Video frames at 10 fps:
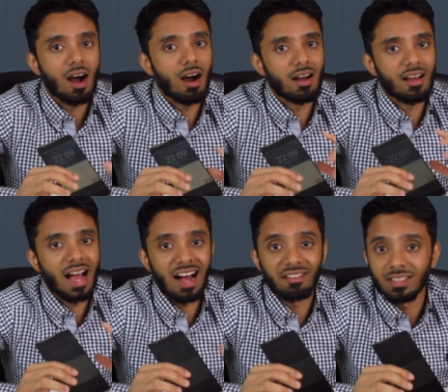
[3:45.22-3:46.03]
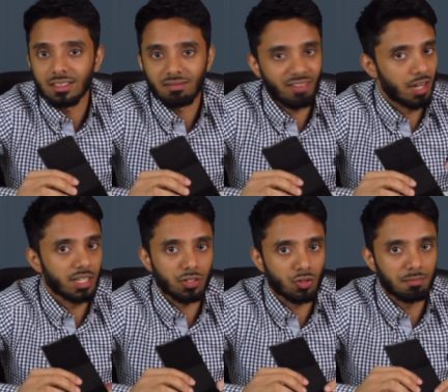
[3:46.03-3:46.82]
I haven't found
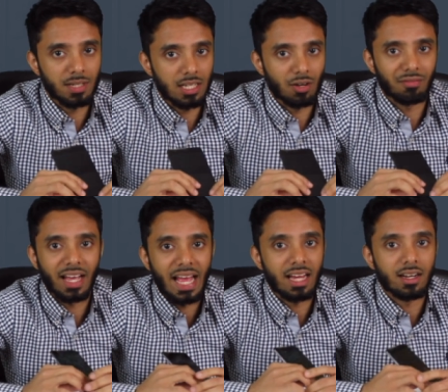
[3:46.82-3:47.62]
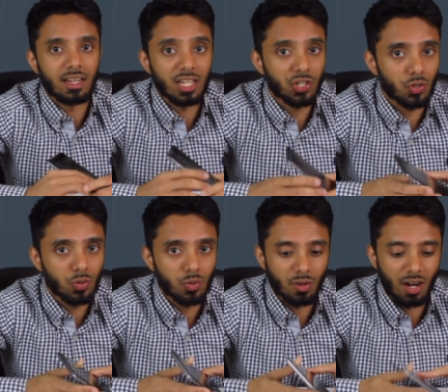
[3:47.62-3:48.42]
it to be an
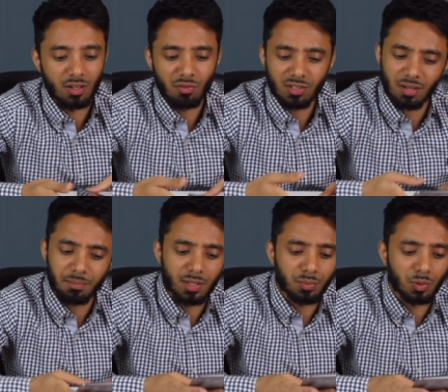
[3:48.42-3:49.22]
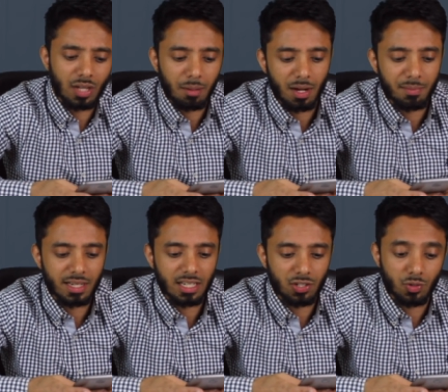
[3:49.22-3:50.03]
issue. I know for some people that might
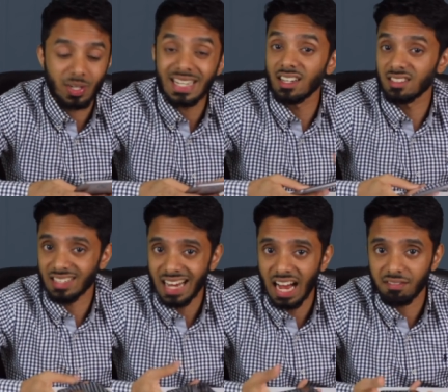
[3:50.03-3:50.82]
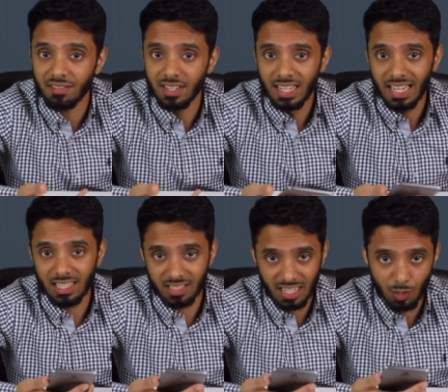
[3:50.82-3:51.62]
be an issue. It doesn't have
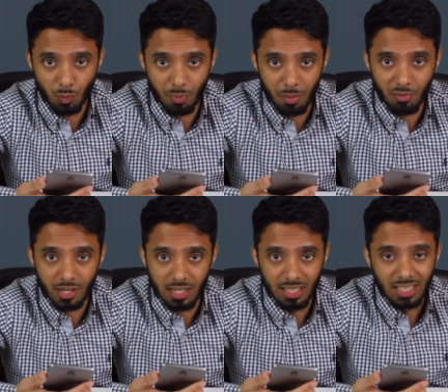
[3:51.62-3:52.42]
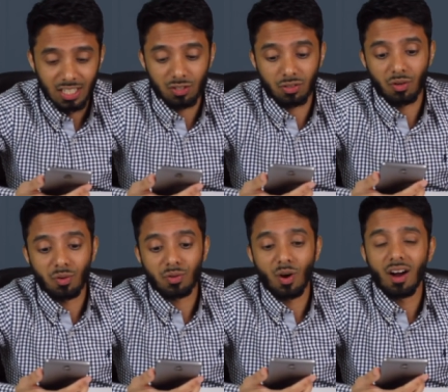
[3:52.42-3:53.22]
extendable memory,
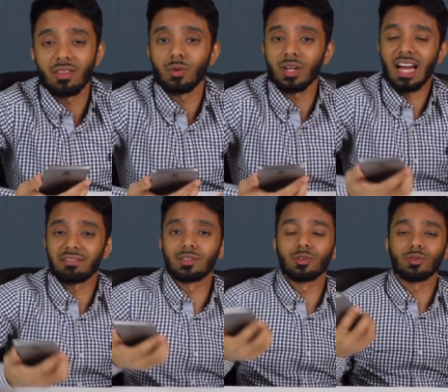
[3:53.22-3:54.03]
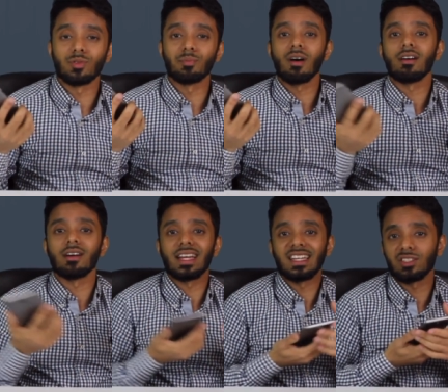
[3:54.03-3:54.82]
so you're either going to have to
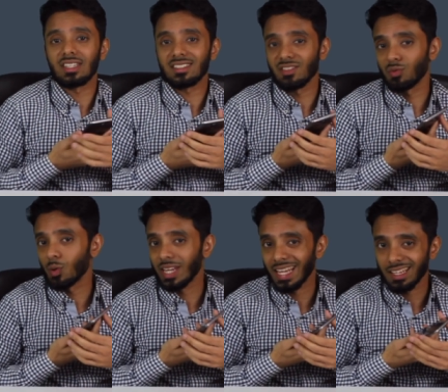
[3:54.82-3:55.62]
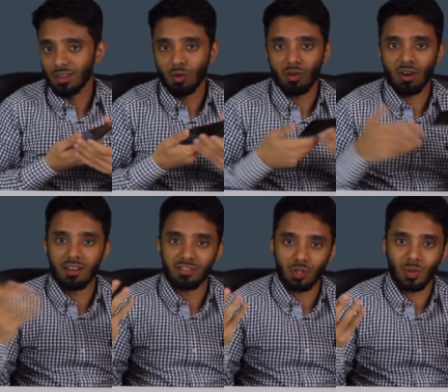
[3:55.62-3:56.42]
buy a 64GB or
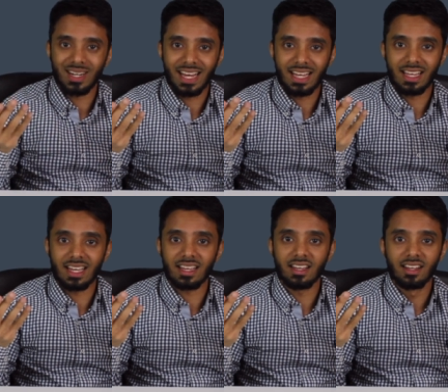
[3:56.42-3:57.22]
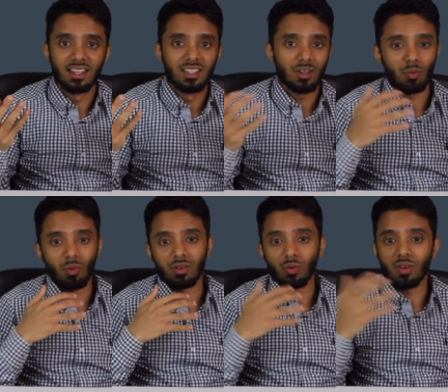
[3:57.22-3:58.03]
128GB,
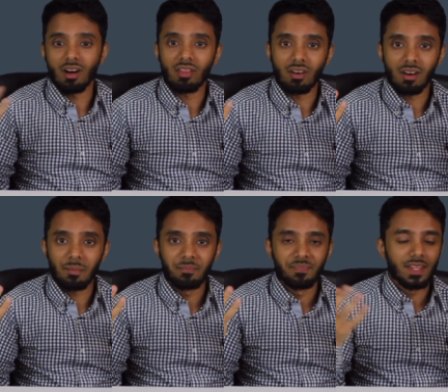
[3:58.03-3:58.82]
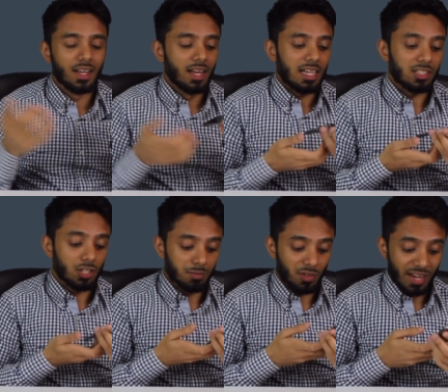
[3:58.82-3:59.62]
one or the other. In
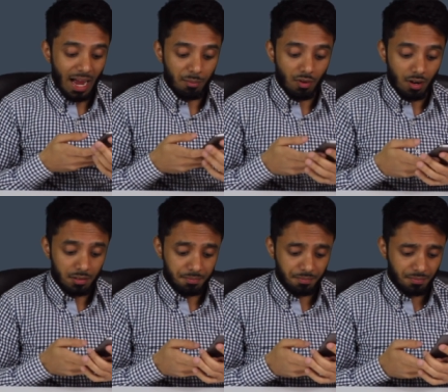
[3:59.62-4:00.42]
terms of camera,